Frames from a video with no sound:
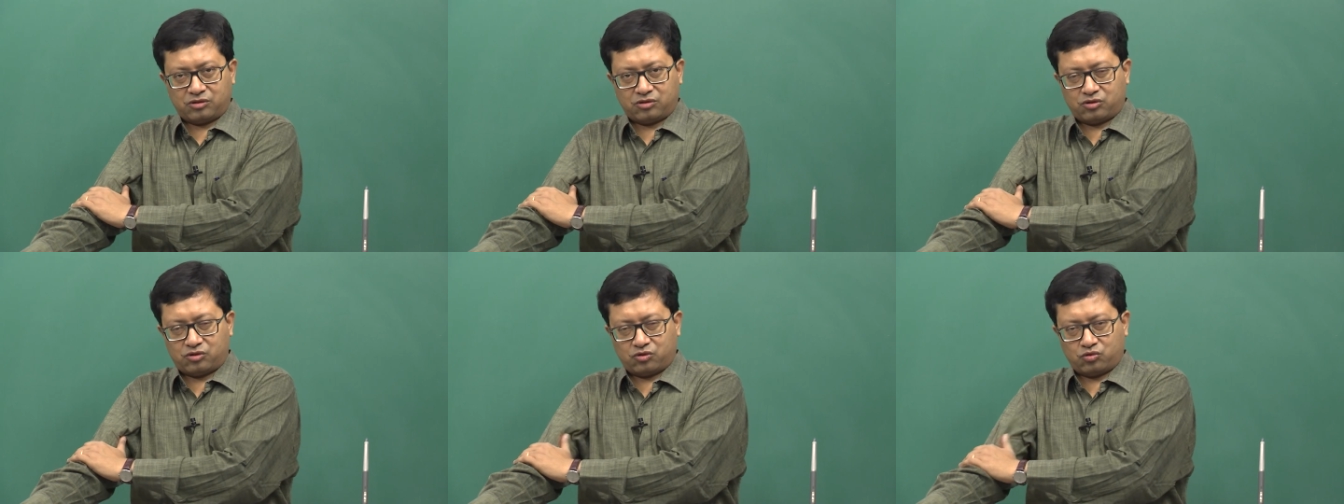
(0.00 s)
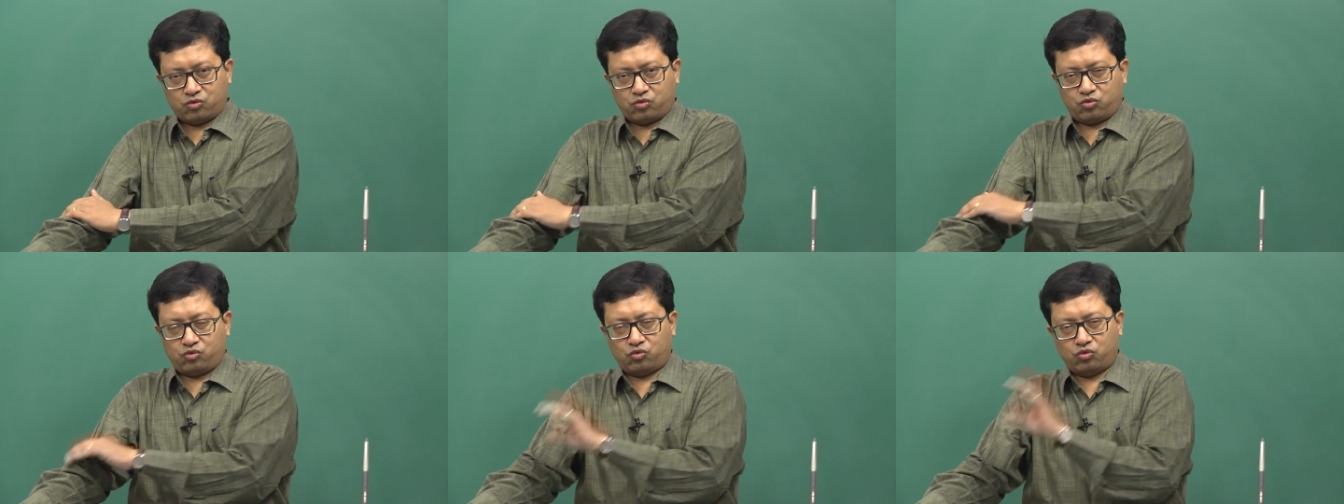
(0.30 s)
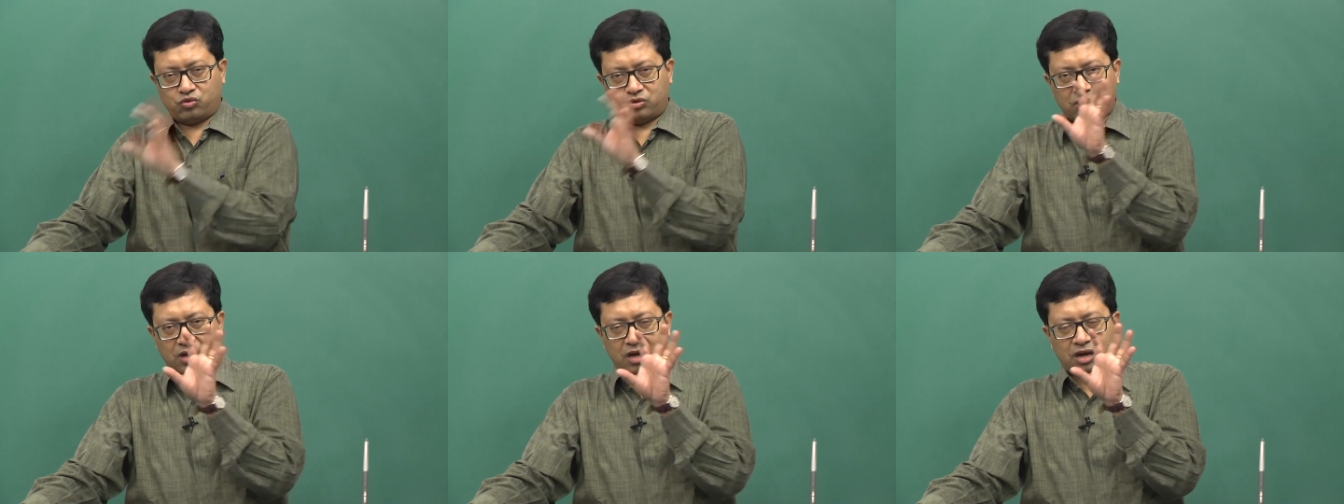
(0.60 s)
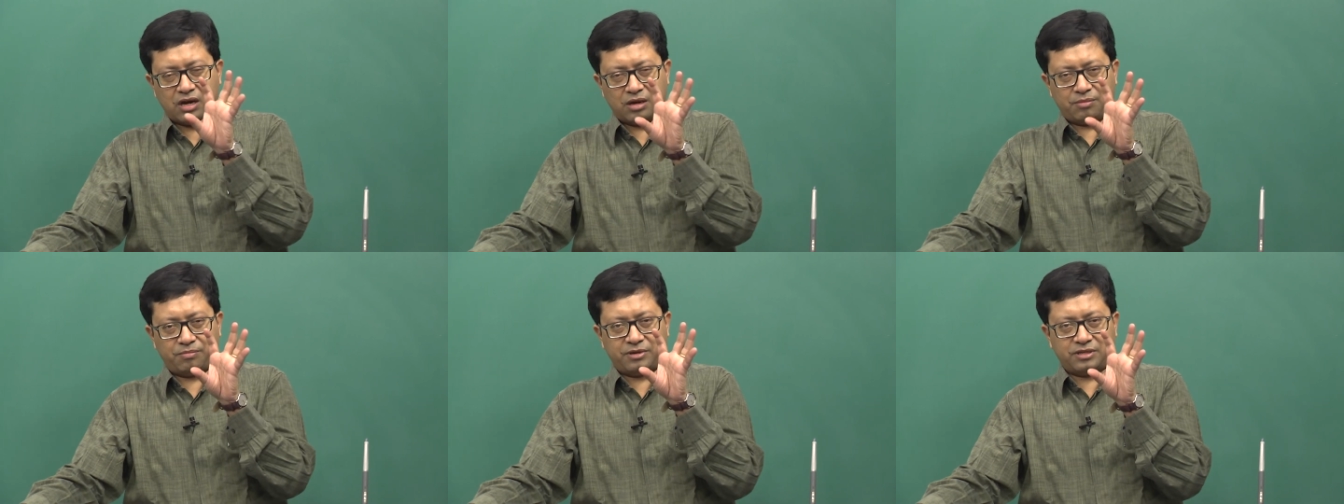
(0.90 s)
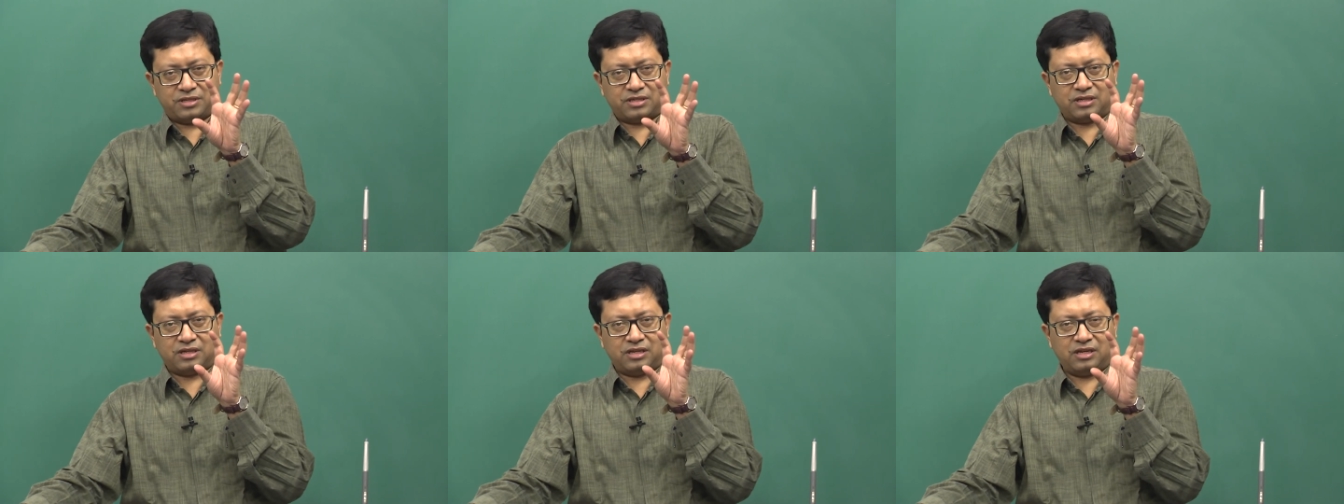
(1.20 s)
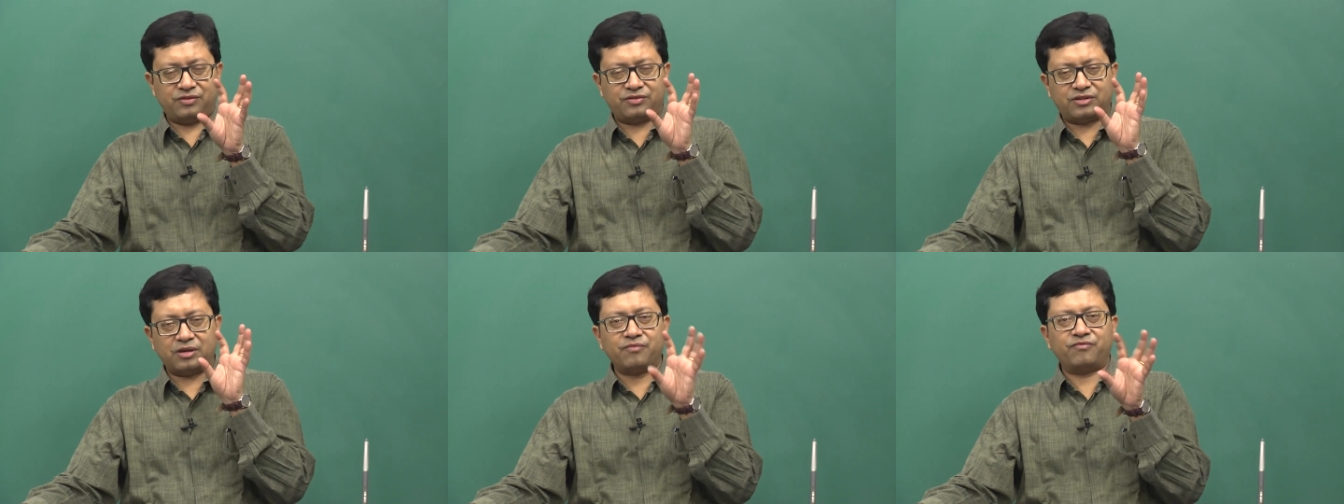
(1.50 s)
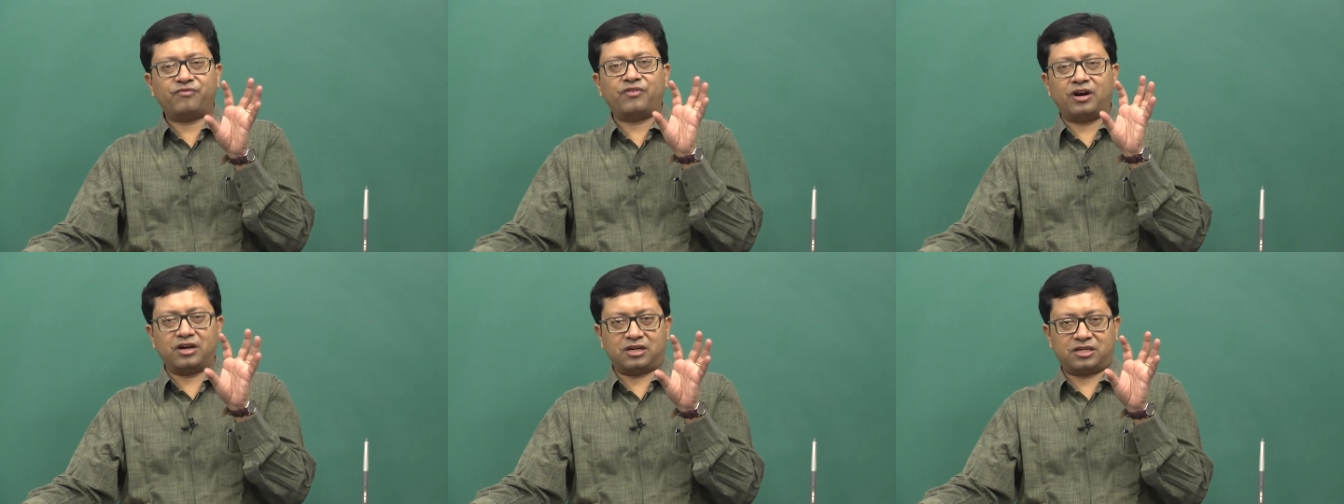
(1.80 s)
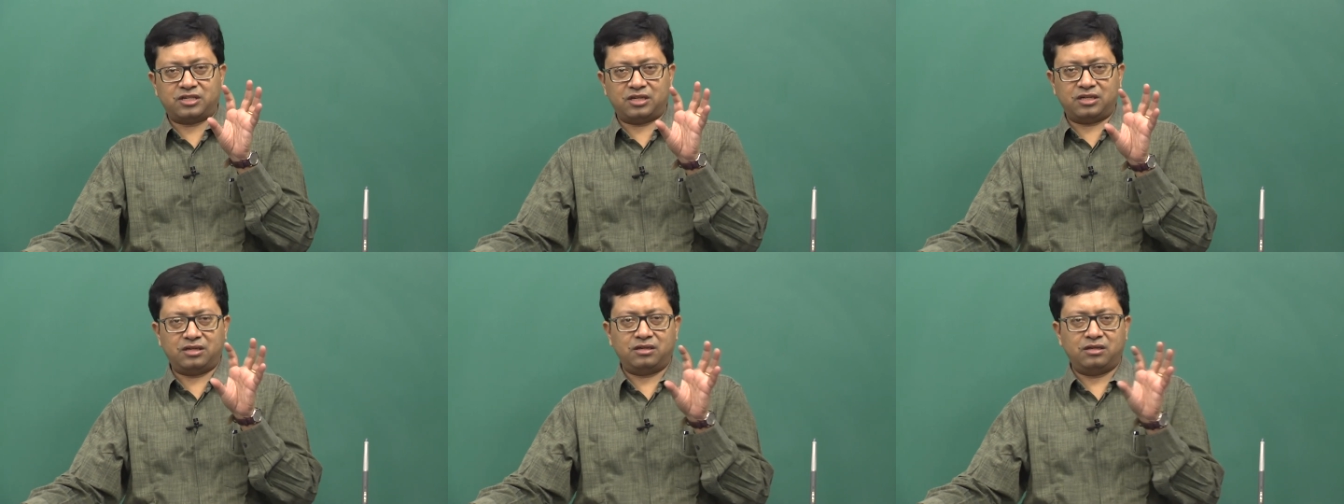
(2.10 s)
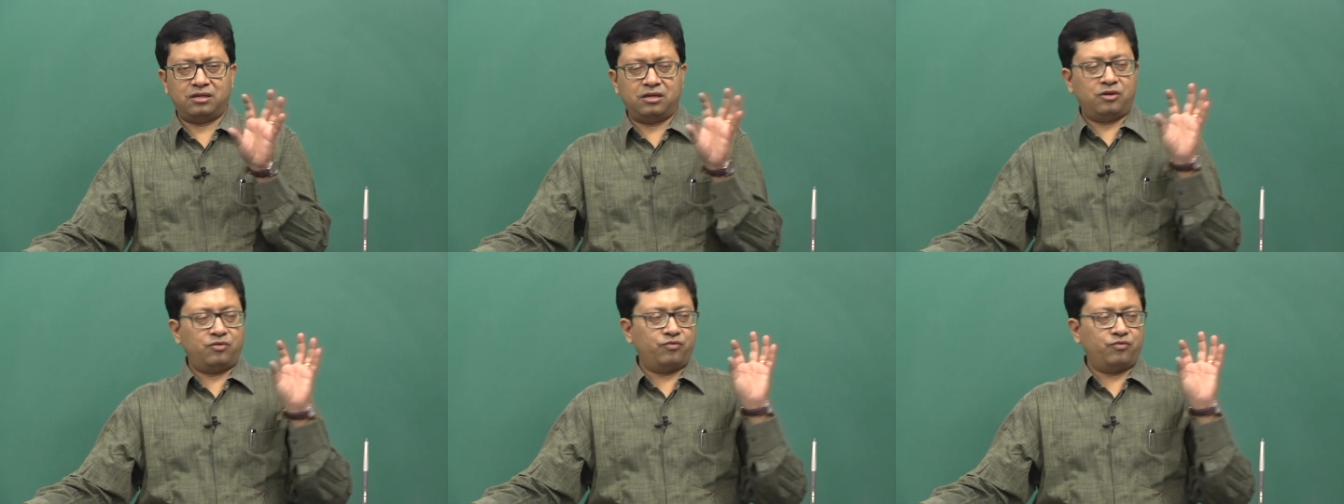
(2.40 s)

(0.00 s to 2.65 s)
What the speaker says: So, those are basically some function,